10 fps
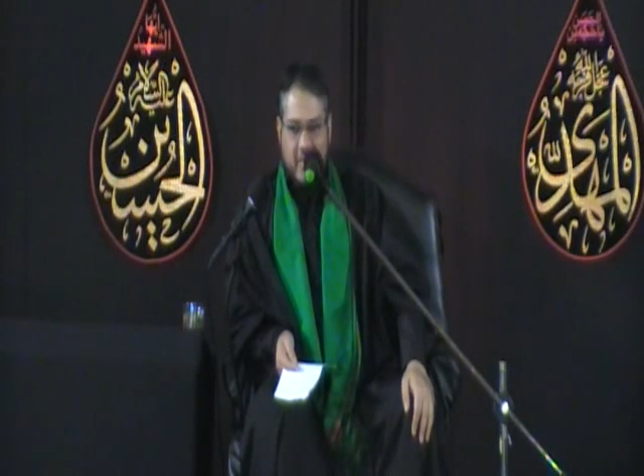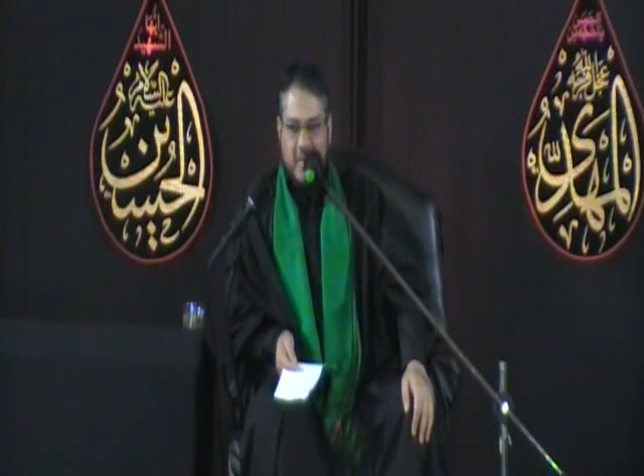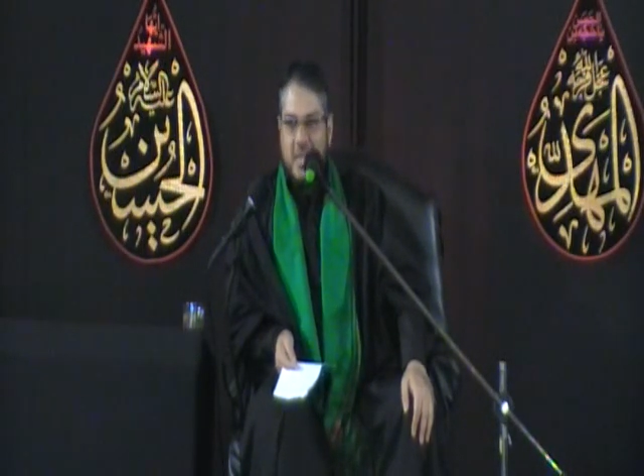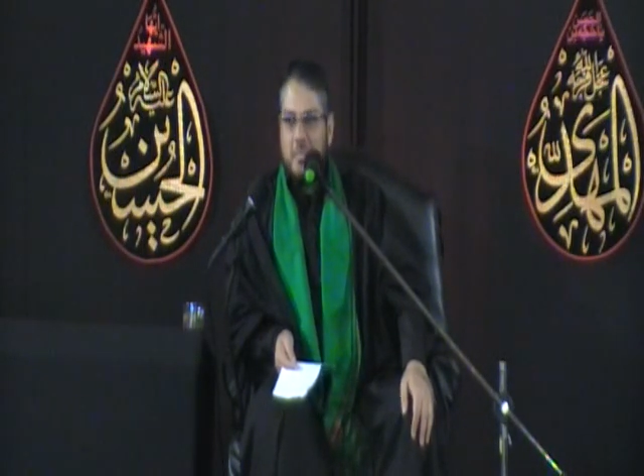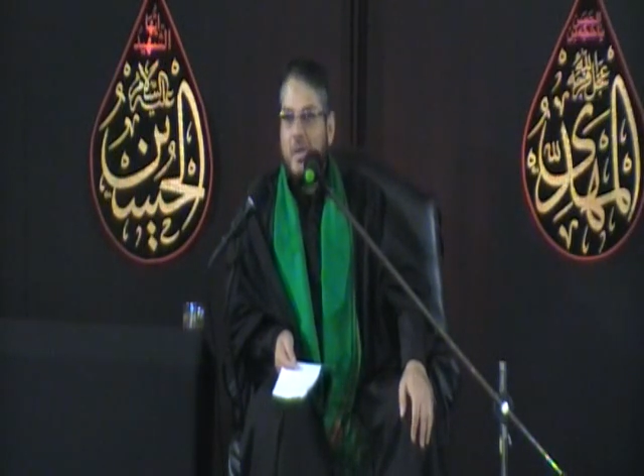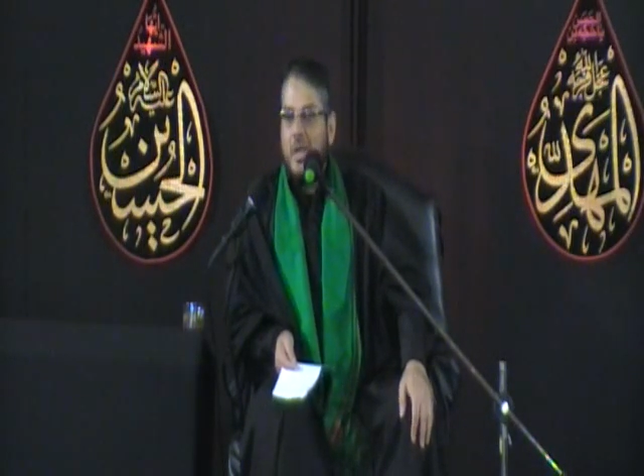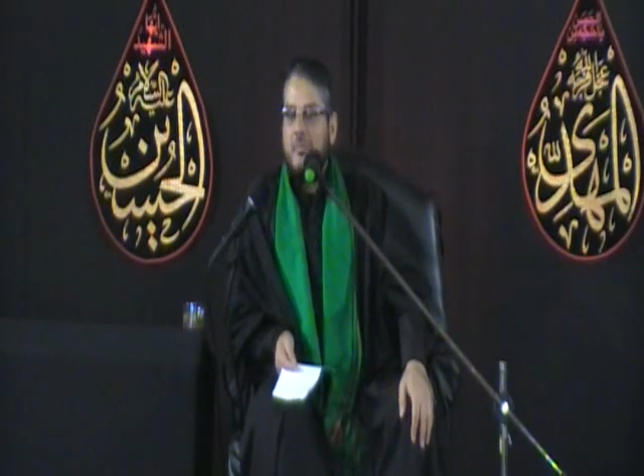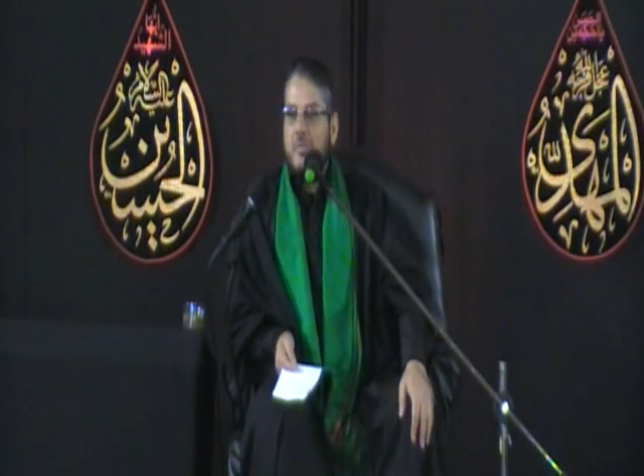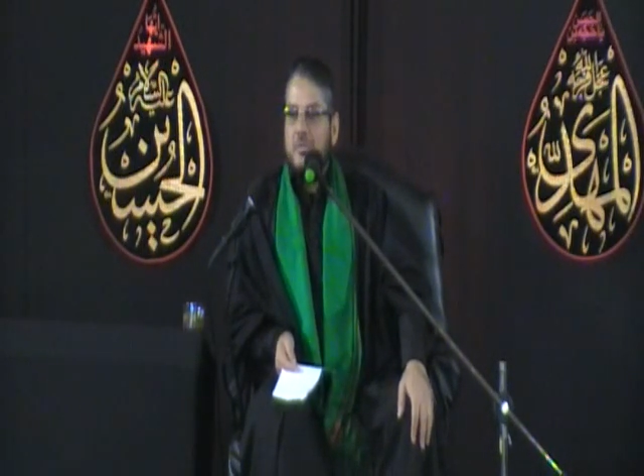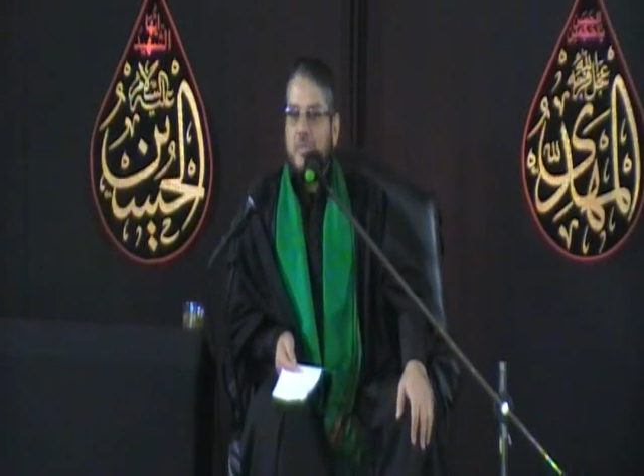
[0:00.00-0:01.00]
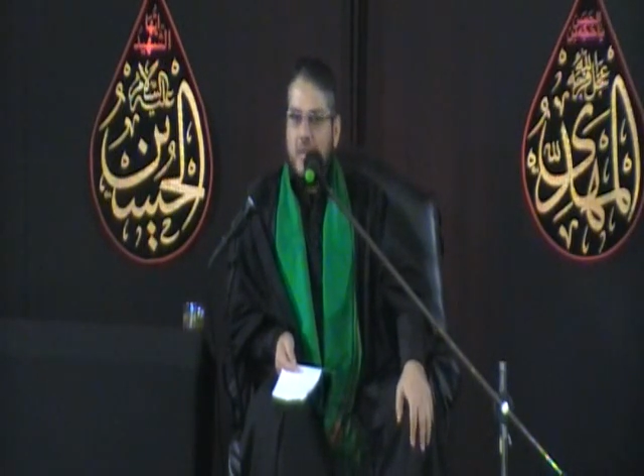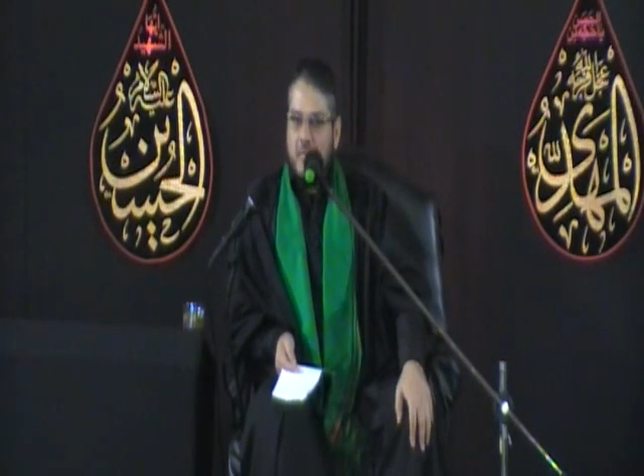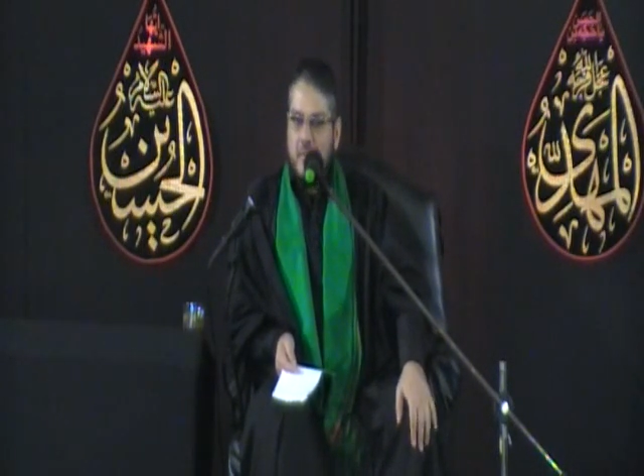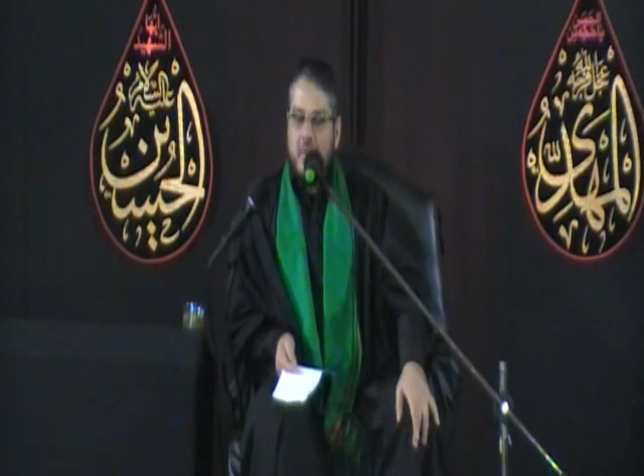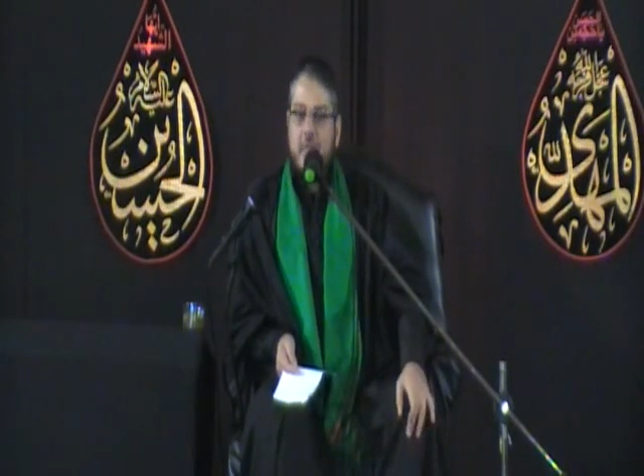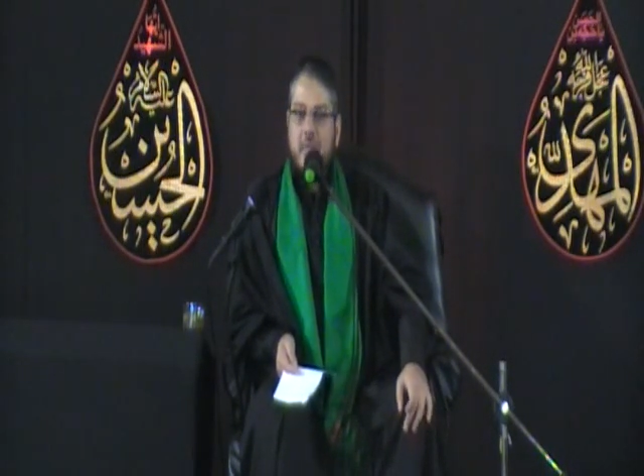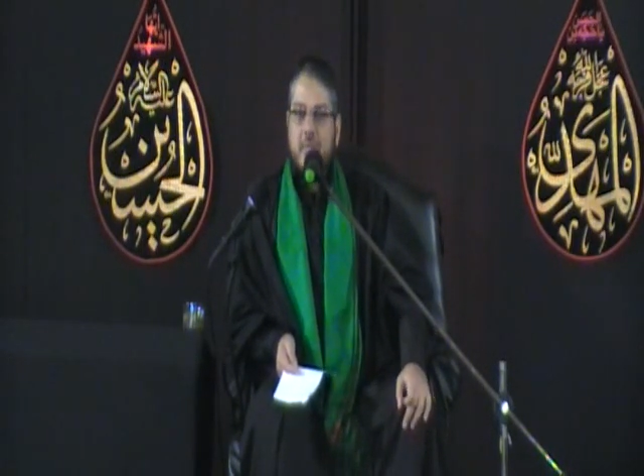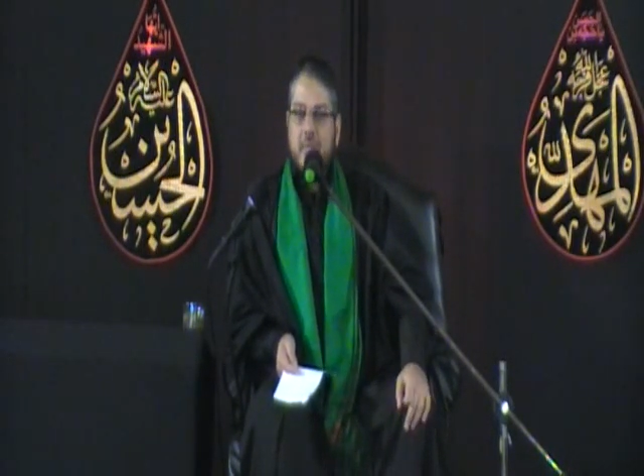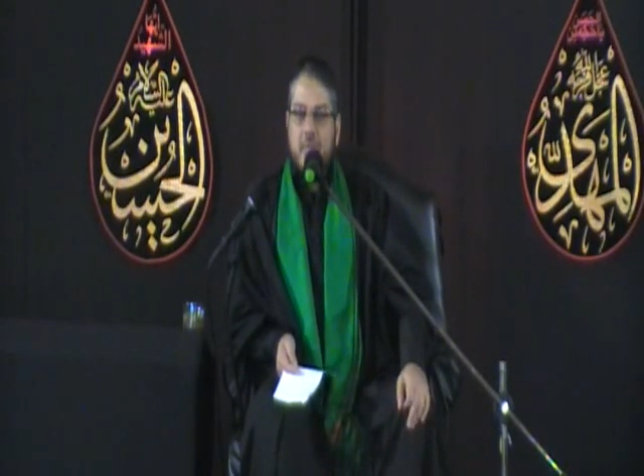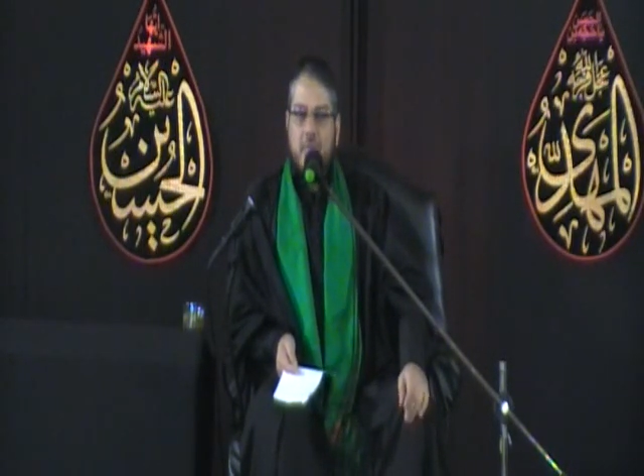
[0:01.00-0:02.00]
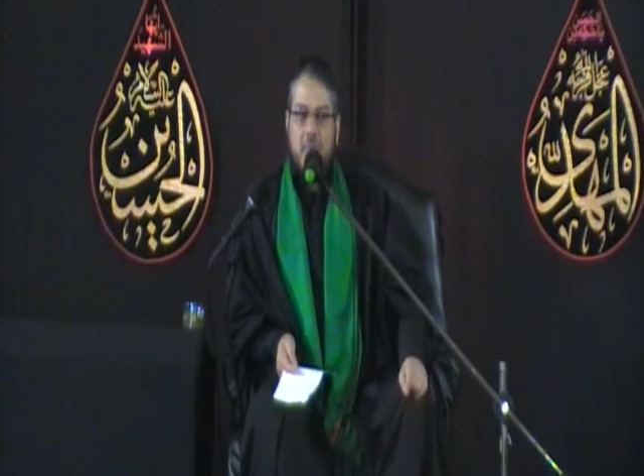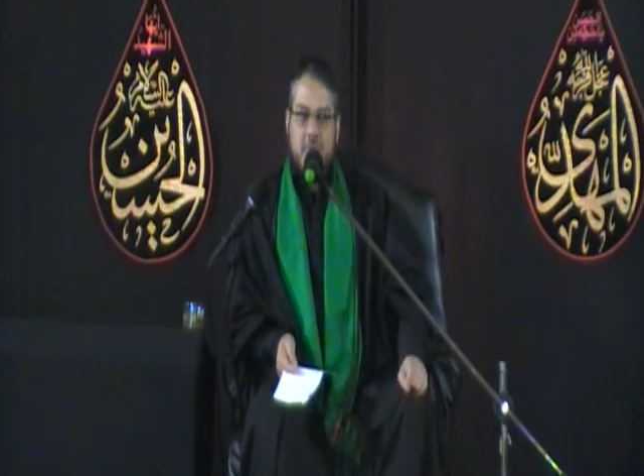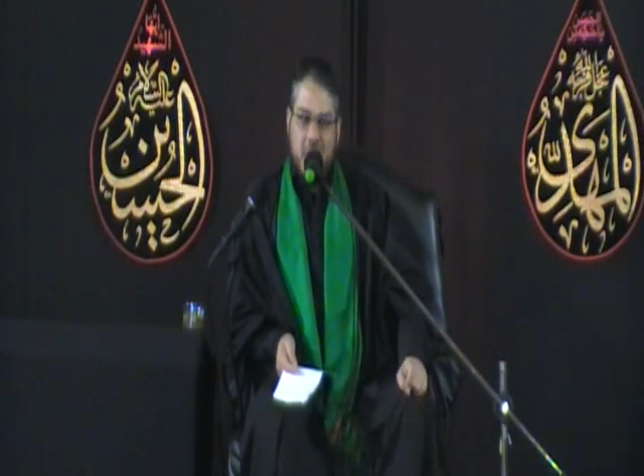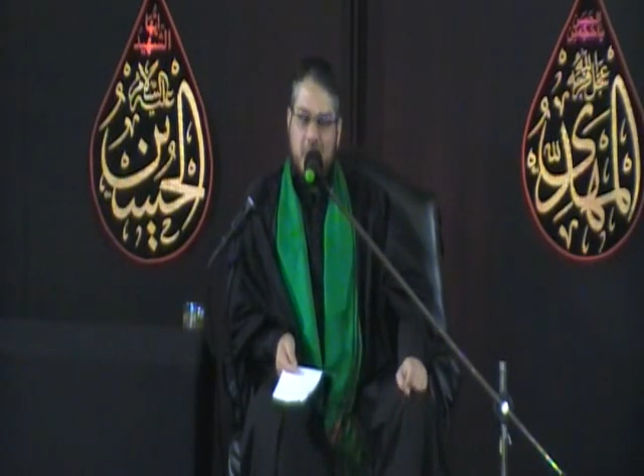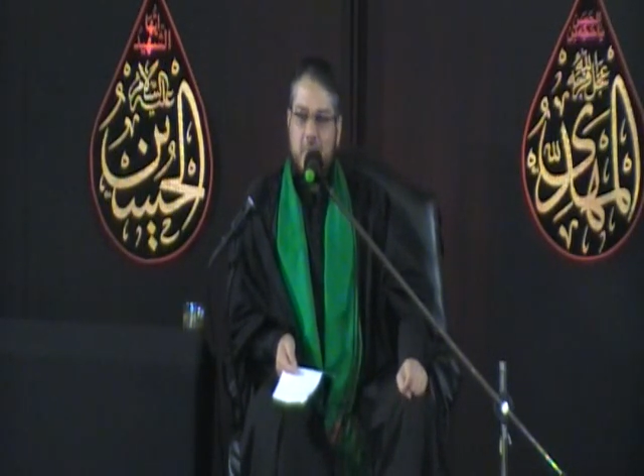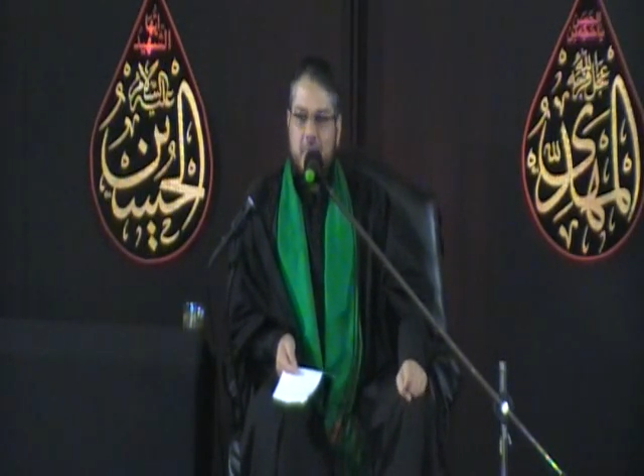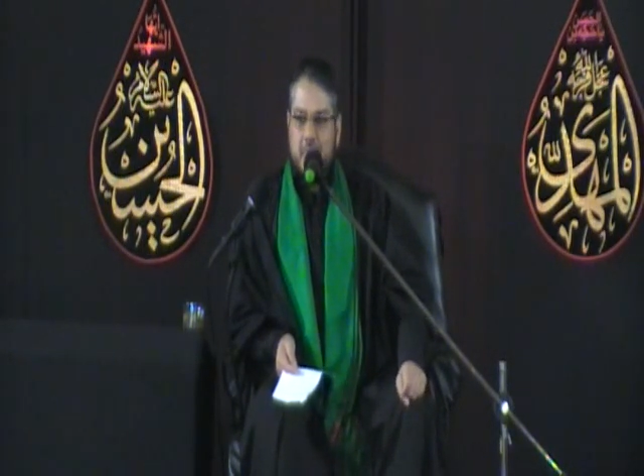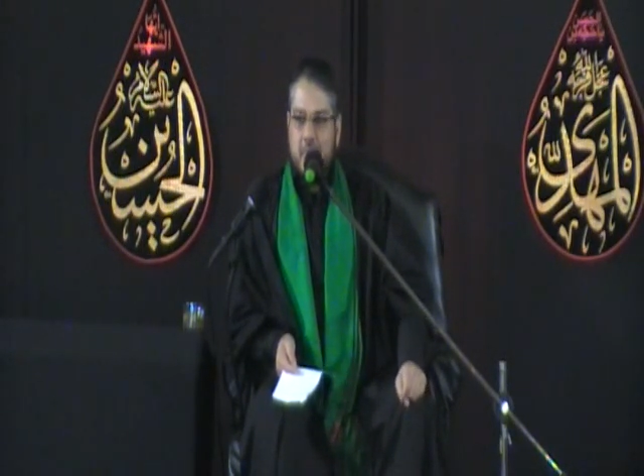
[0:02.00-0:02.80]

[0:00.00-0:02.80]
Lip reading: Then Ibrahim was very, very, ashamed.